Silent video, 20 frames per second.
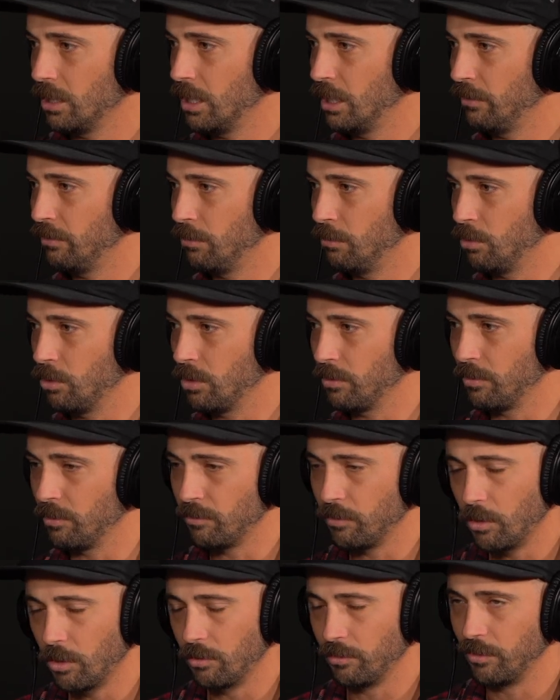life, a right.
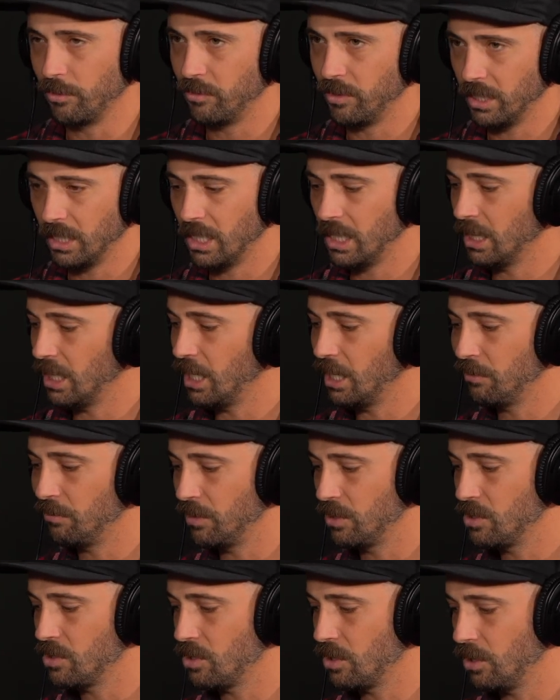more fulfilling life.
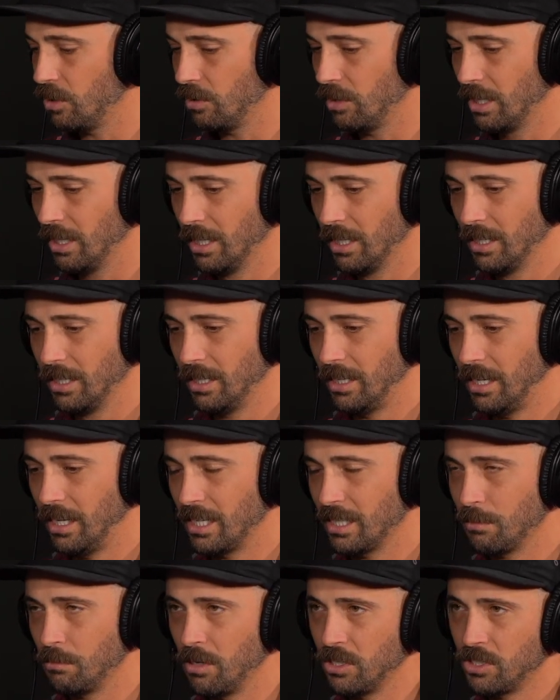And so
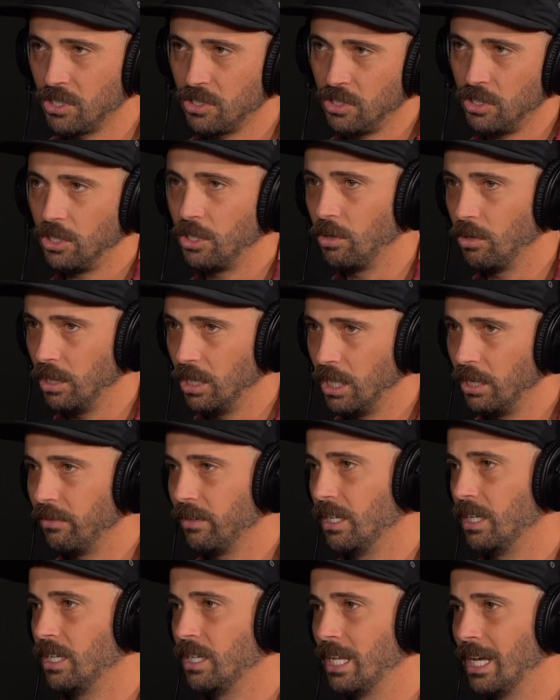as much as you don't love
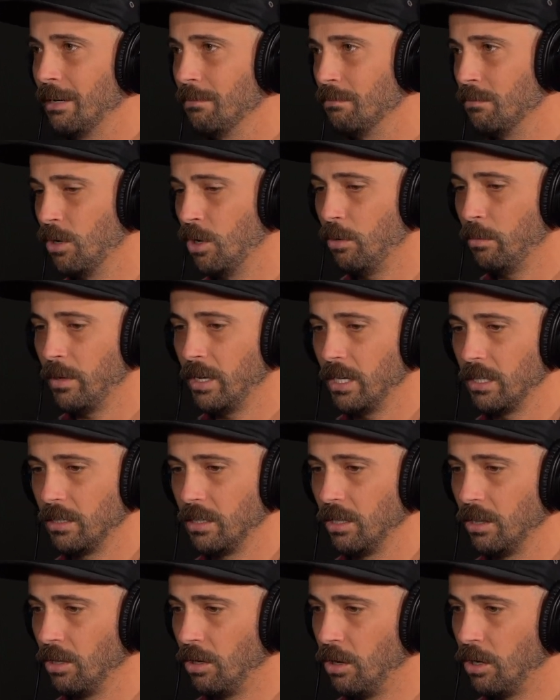it in that moment,
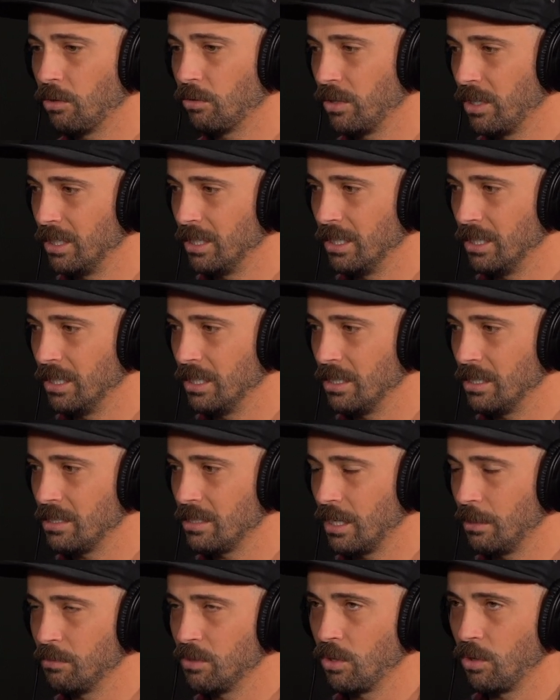the long run
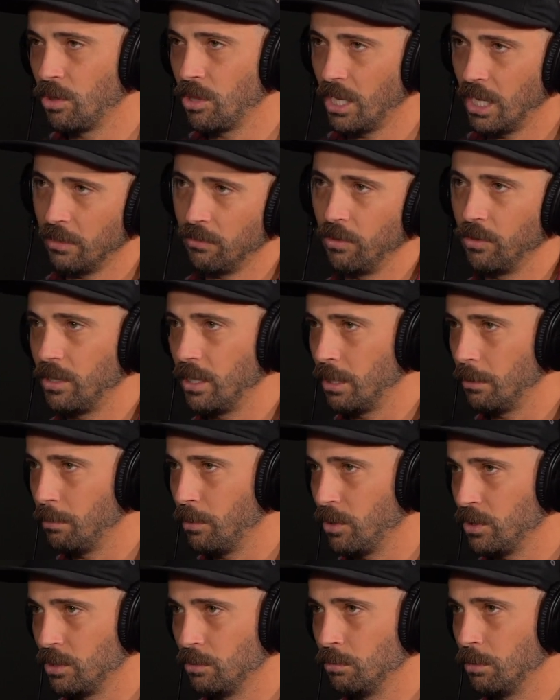is I'm so thankful that a
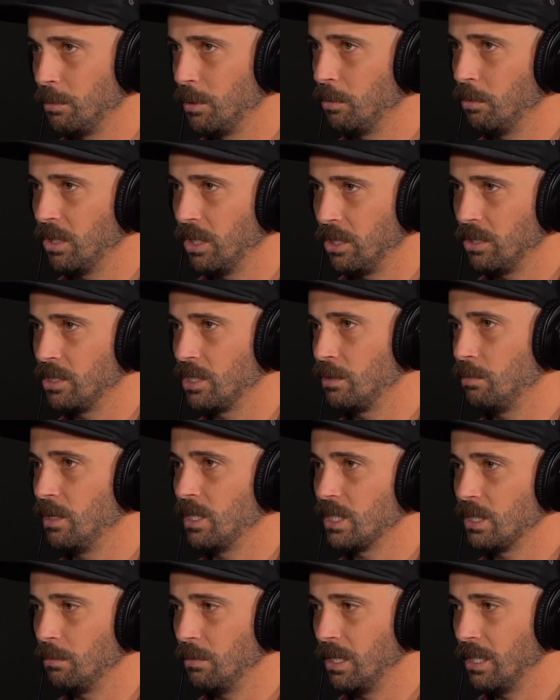person would be willing to
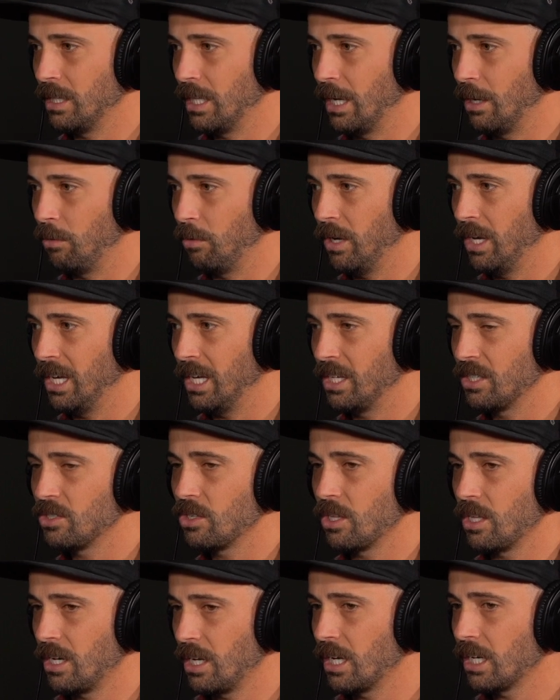speak to me mm-hmm. in that mm-hmm. way
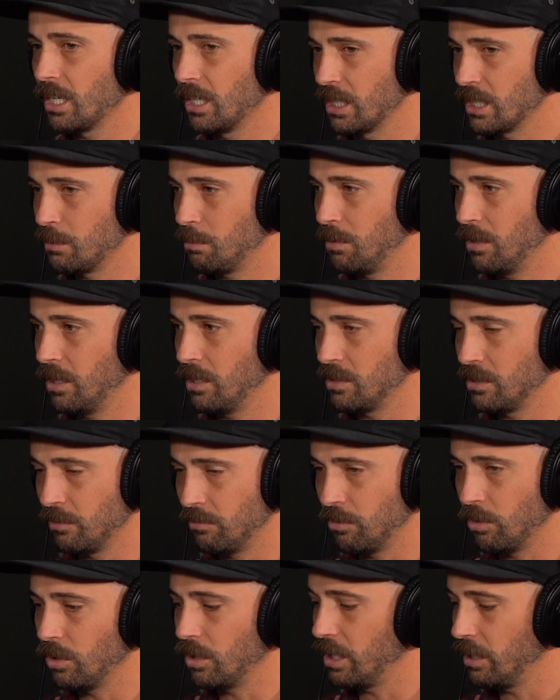so that I can experience the
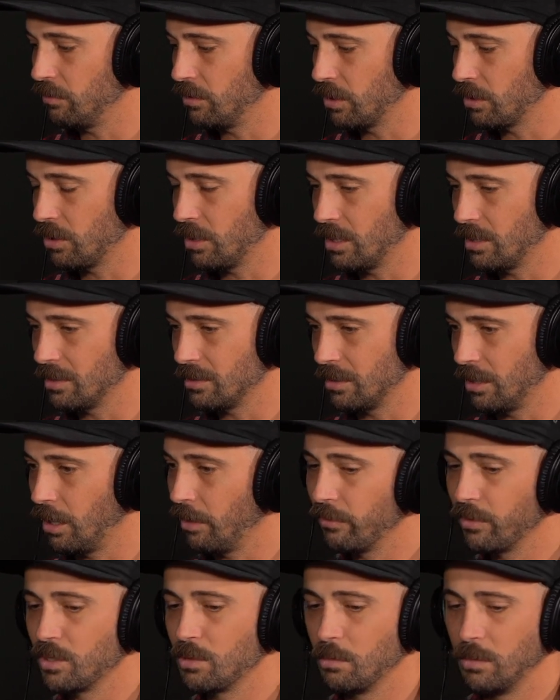full life that Christ
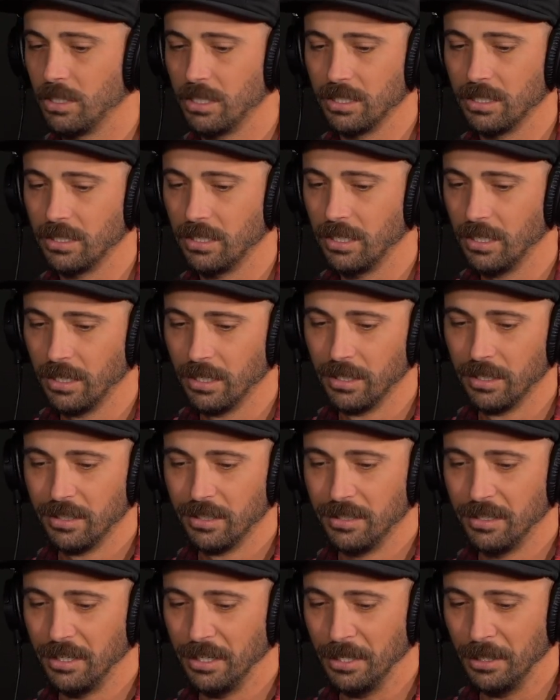offers me. And
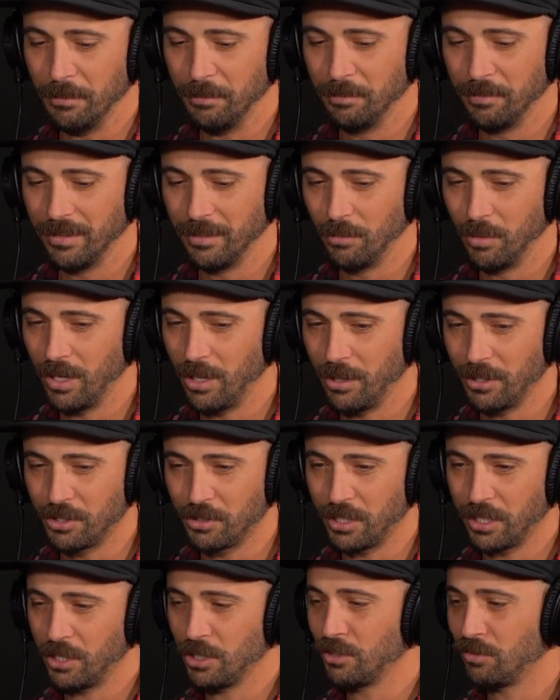uh, one of the
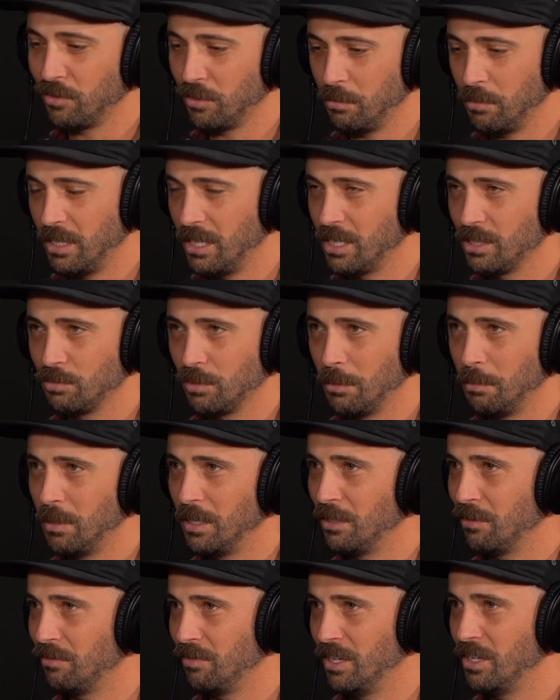triggers for me is
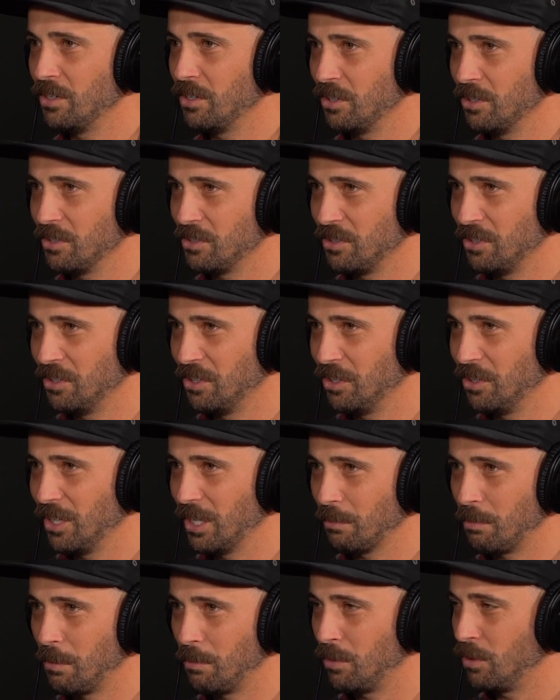repeat offenders, you know, mm-hmm.
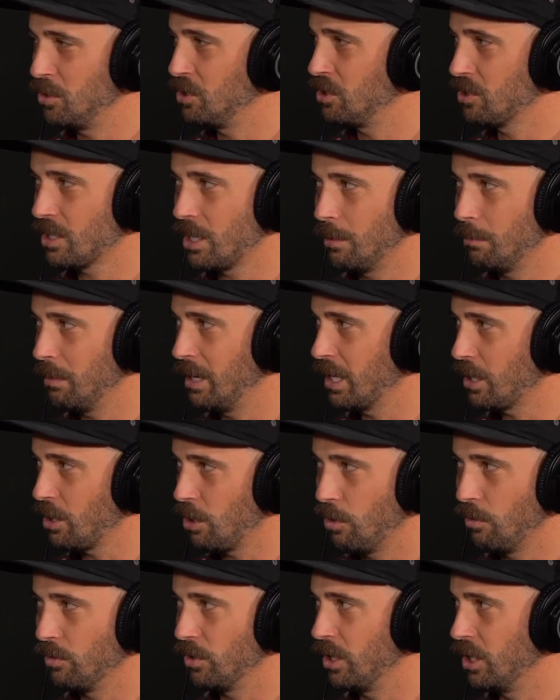like people who just come Oof. Mm-hmm. back
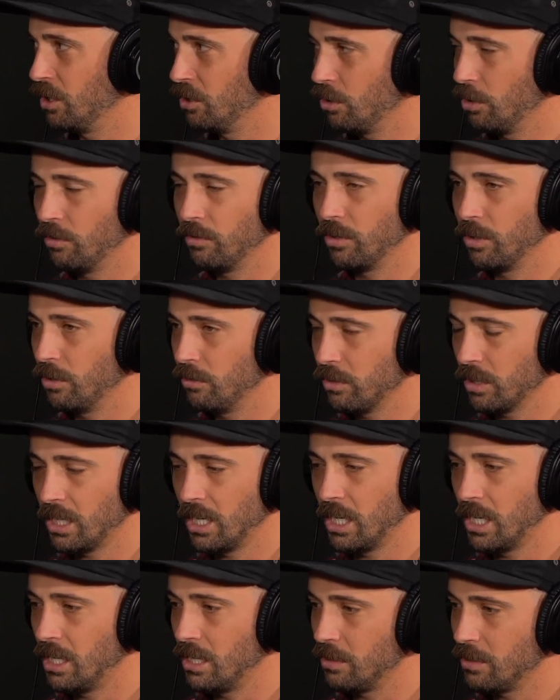over yeah. and over and over
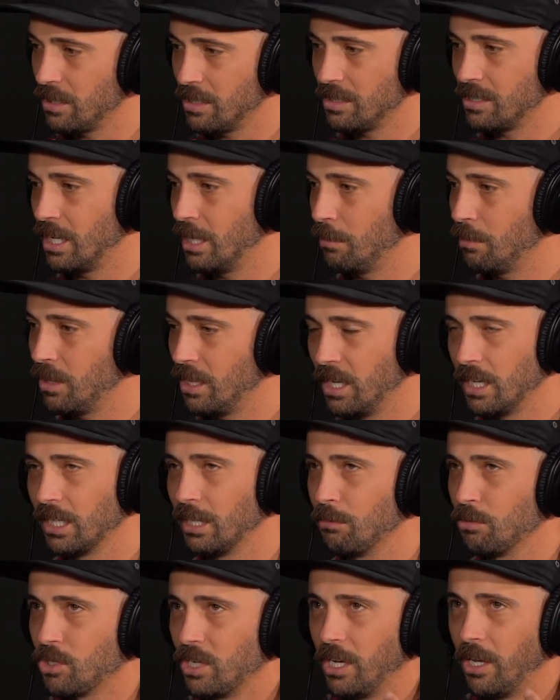again and the same thing. And
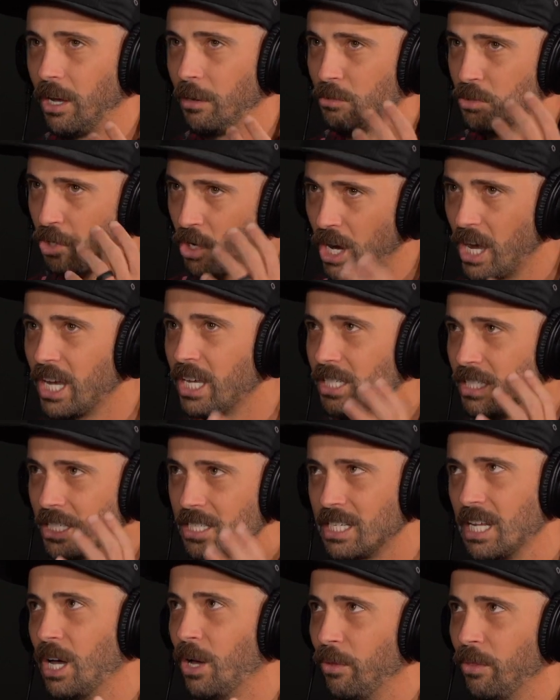I'm, I'm trying to
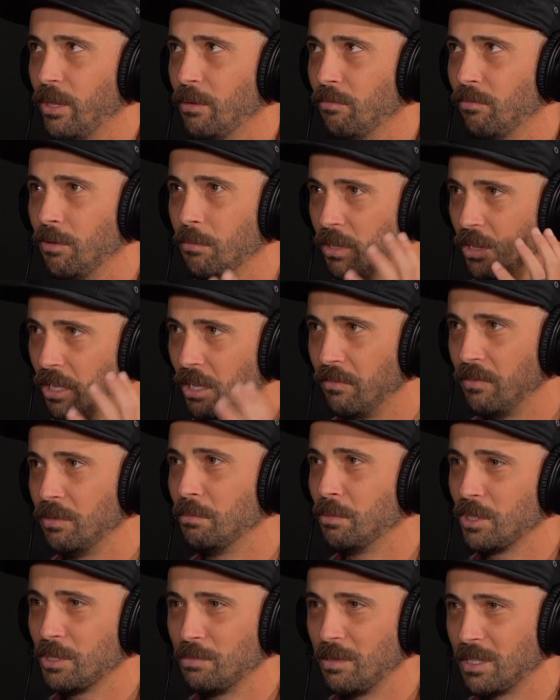tell them from a loving
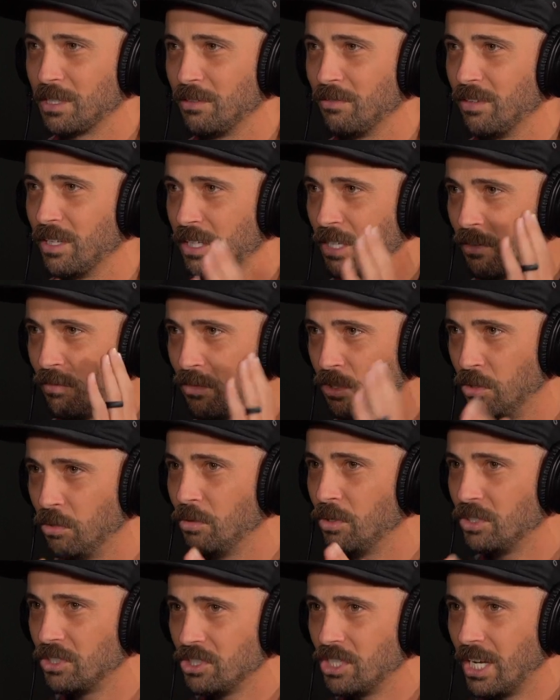perspective, like, if you
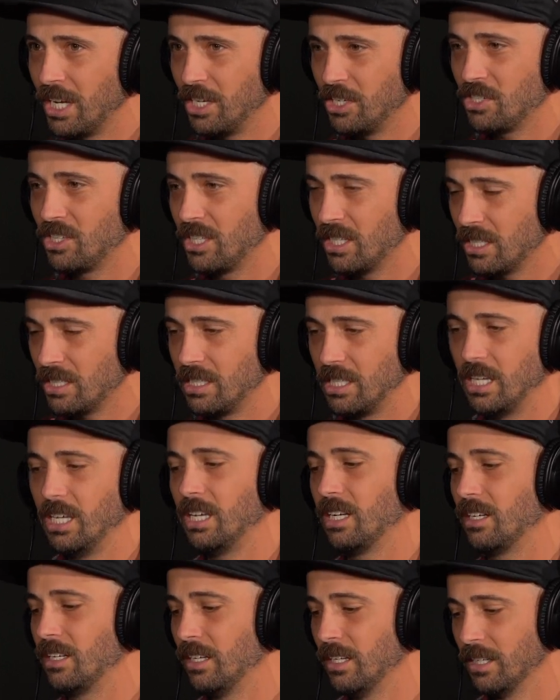would right. change this
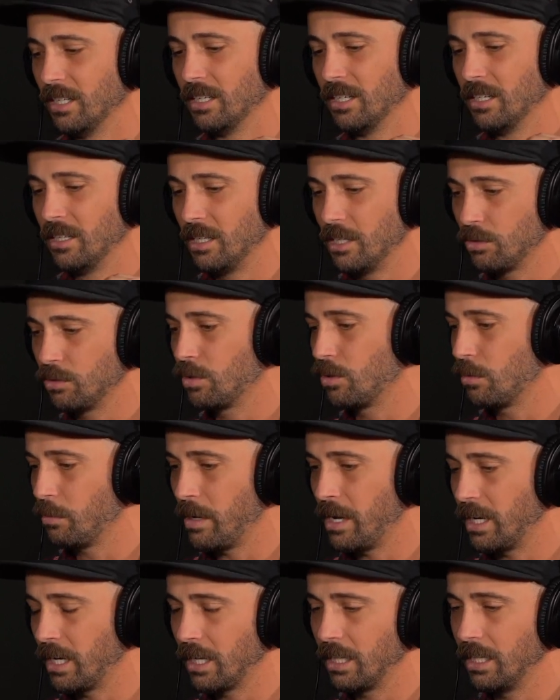thing, this will
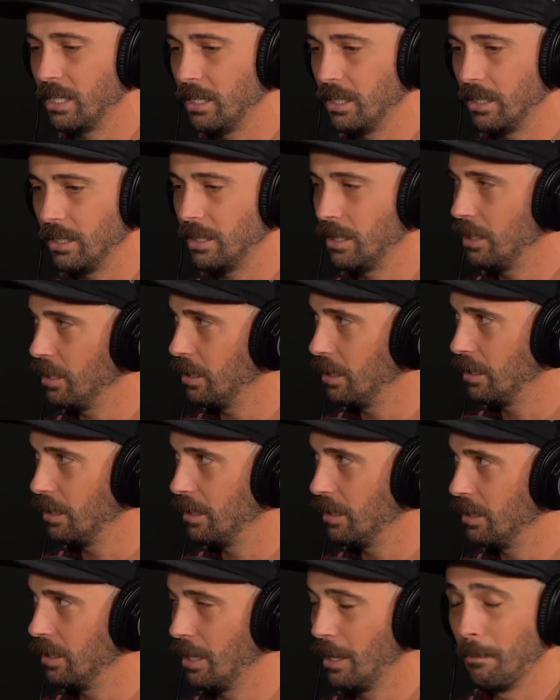dramatically I promise make your
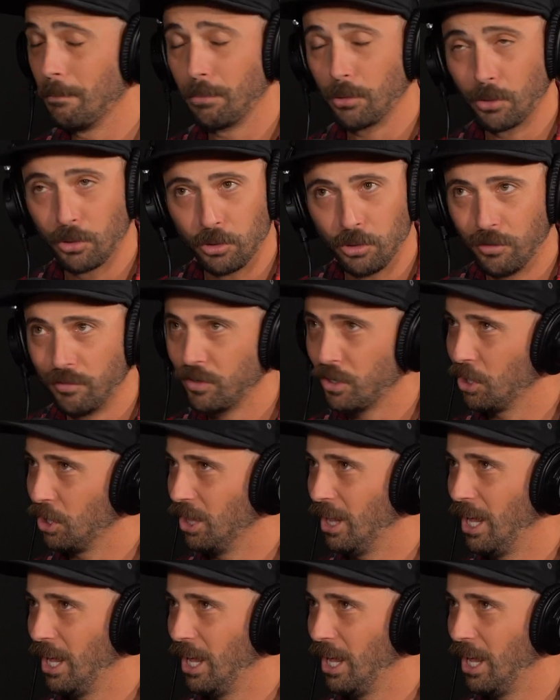life better. improve yeah. your